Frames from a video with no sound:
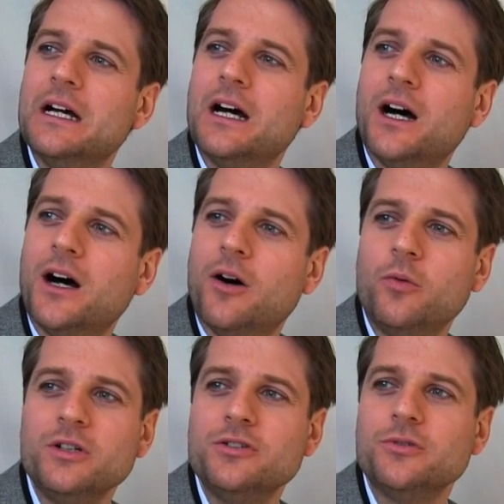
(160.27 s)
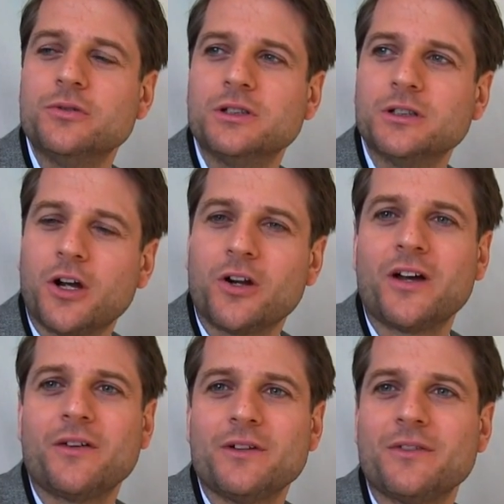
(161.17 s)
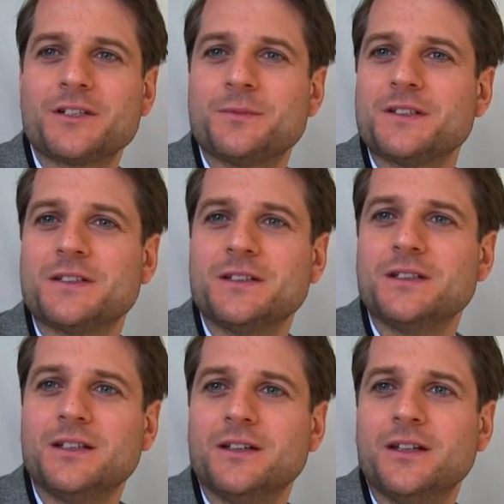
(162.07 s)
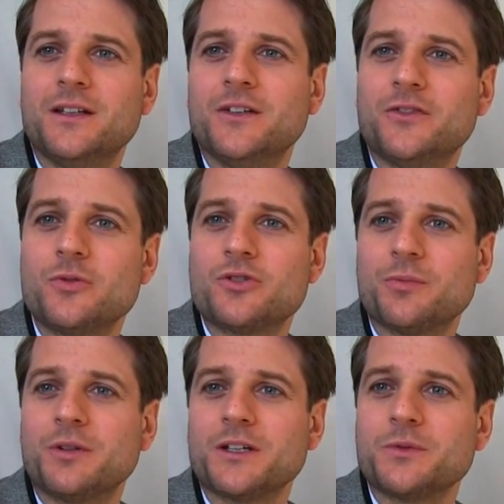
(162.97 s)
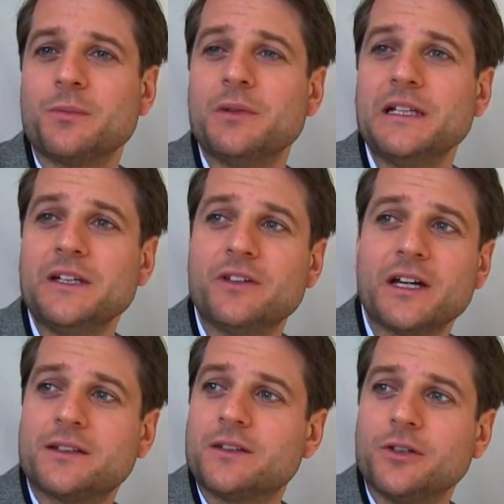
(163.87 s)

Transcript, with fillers: Uh, we do a lot of heavy investments in, in, in the future, because we believe that,